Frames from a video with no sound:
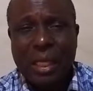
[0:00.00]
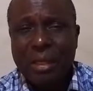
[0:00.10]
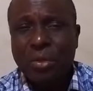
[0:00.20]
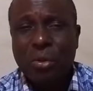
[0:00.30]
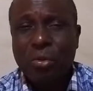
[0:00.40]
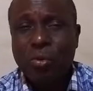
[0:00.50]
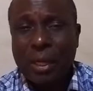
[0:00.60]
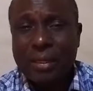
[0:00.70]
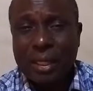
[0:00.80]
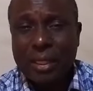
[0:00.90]
So
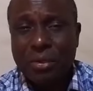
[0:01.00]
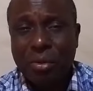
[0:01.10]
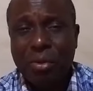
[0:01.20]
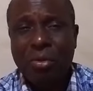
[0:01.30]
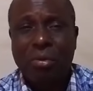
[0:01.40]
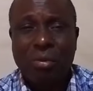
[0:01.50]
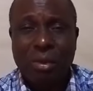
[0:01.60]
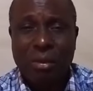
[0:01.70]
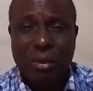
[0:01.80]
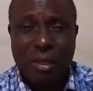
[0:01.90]
one thing is to know.
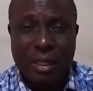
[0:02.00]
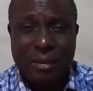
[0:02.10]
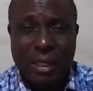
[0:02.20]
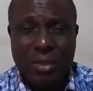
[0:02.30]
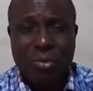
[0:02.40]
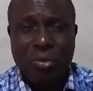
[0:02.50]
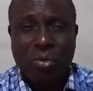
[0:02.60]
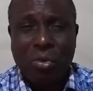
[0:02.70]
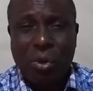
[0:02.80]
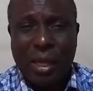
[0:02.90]
The other thing is to
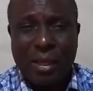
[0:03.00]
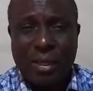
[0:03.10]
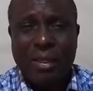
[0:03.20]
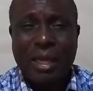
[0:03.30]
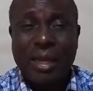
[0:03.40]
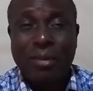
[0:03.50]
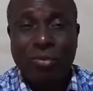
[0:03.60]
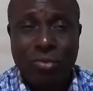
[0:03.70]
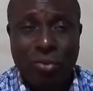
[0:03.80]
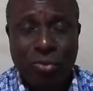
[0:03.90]
go ahead
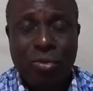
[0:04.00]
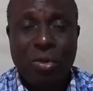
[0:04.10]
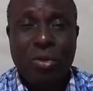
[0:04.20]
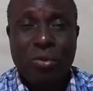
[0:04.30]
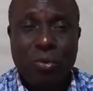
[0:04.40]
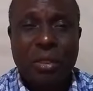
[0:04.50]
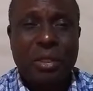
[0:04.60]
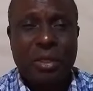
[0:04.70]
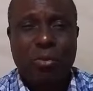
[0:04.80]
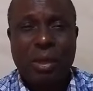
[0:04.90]
and do what
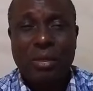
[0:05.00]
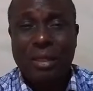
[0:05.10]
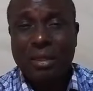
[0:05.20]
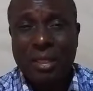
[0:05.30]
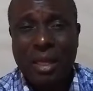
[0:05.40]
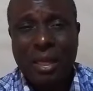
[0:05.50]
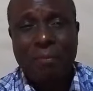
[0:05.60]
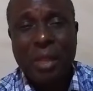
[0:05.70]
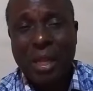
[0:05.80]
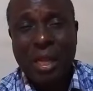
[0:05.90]
is required. This year,
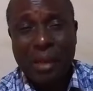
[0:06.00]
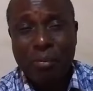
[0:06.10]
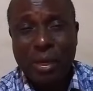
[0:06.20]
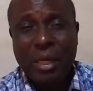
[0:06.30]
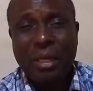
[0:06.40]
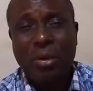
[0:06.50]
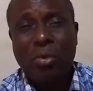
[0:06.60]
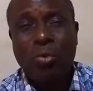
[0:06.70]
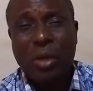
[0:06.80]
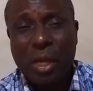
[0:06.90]
I pray that the
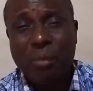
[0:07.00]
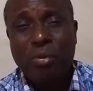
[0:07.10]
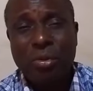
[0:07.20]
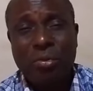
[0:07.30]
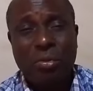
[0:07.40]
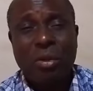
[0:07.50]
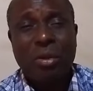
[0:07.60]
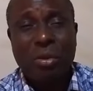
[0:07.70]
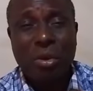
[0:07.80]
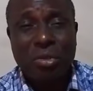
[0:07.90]
Lord will help you to
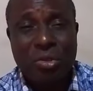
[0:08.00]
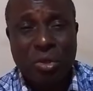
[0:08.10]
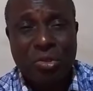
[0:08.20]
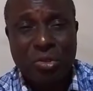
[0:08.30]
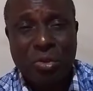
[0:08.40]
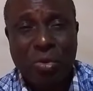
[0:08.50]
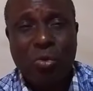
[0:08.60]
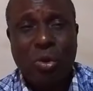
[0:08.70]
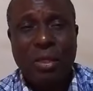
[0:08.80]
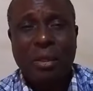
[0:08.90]
not just know
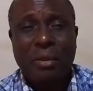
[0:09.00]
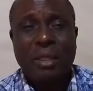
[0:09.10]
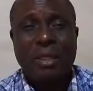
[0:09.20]
what the Lord